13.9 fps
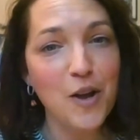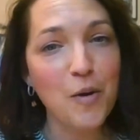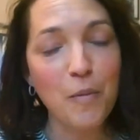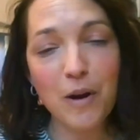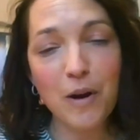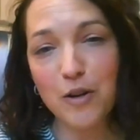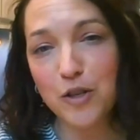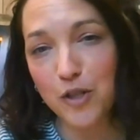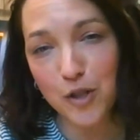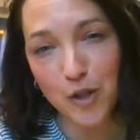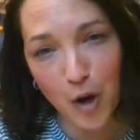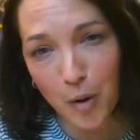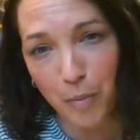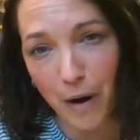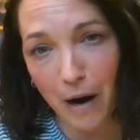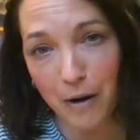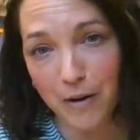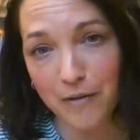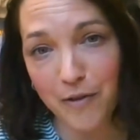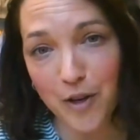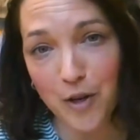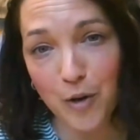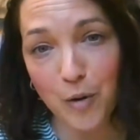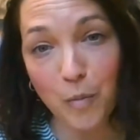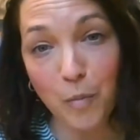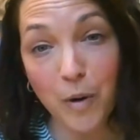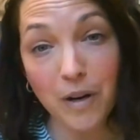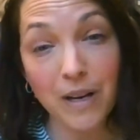We are so proud of
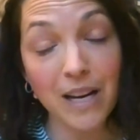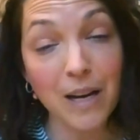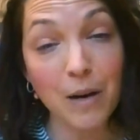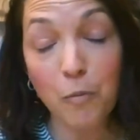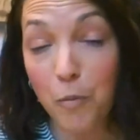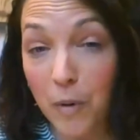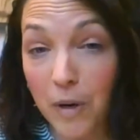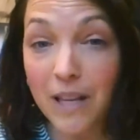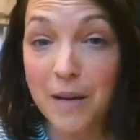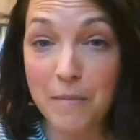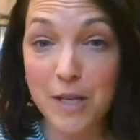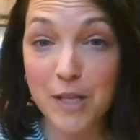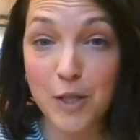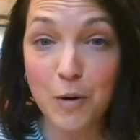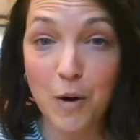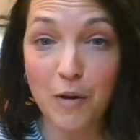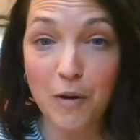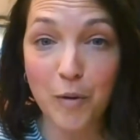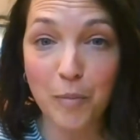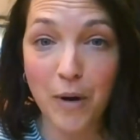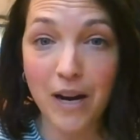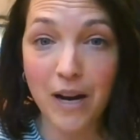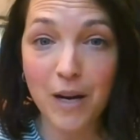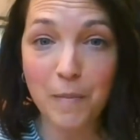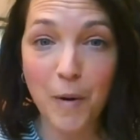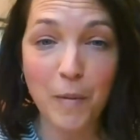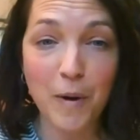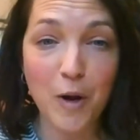you. We're going to really miss you over break,
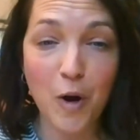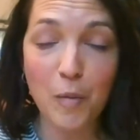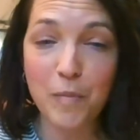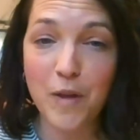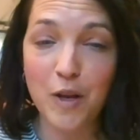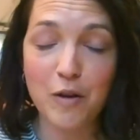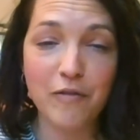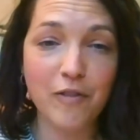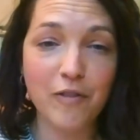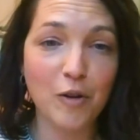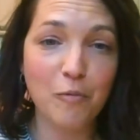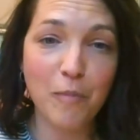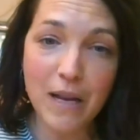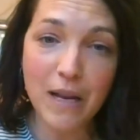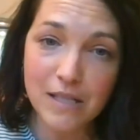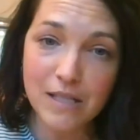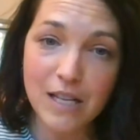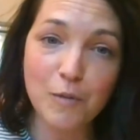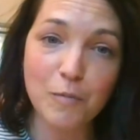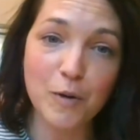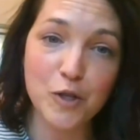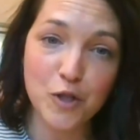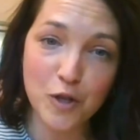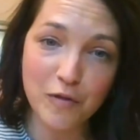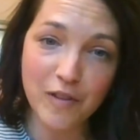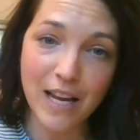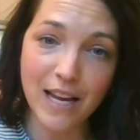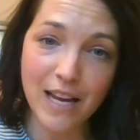but we hope that you feel rested,
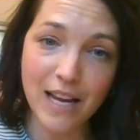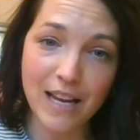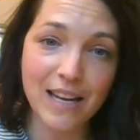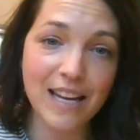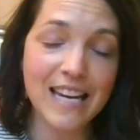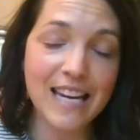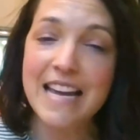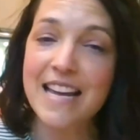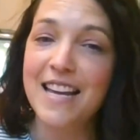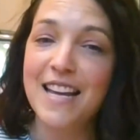rejuvenated,